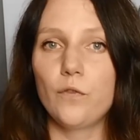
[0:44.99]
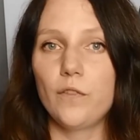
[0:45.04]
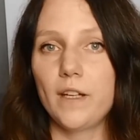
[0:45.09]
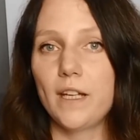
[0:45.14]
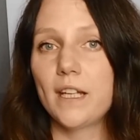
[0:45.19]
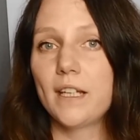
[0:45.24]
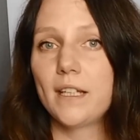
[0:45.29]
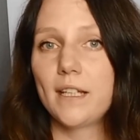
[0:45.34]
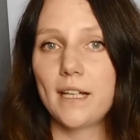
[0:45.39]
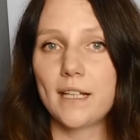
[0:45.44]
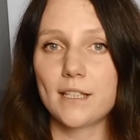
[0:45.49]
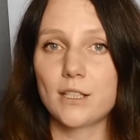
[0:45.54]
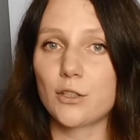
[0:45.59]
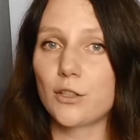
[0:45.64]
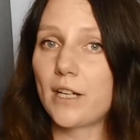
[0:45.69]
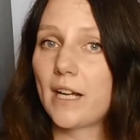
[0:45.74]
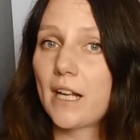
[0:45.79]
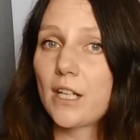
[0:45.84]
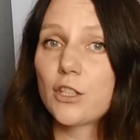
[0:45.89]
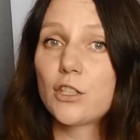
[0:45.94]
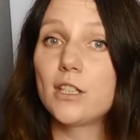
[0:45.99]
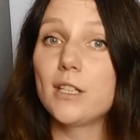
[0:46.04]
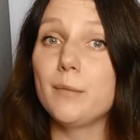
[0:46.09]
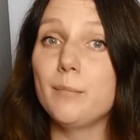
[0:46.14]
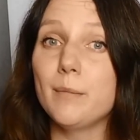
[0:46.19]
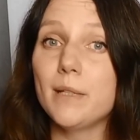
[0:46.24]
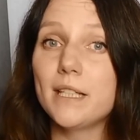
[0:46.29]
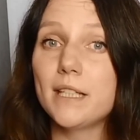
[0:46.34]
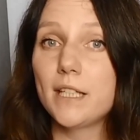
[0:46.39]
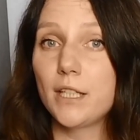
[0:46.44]
V, and X are actually
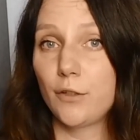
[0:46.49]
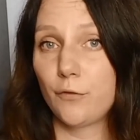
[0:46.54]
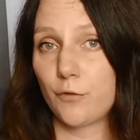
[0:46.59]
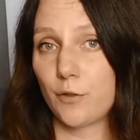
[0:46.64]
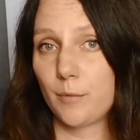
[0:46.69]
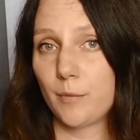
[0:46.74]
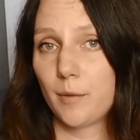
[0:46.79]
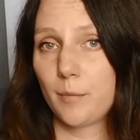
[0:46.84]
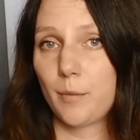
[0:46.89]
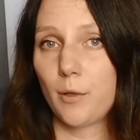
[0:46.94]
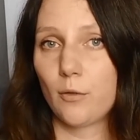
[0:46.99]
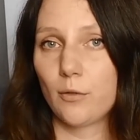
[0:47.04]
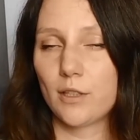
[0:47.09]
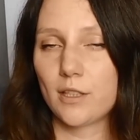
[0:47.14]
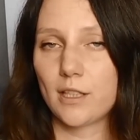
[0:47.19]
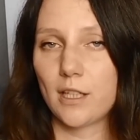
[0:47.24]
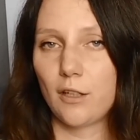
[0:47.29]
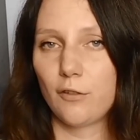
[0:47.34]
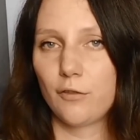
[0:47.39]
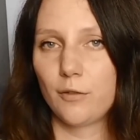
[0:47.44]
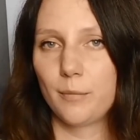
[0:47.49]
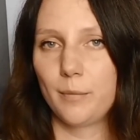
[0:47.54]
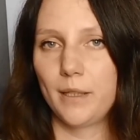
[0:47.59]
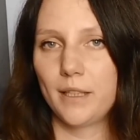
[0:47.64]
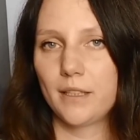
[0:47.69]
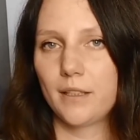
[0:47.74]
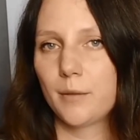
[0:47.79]
missing from the Polish alphabet.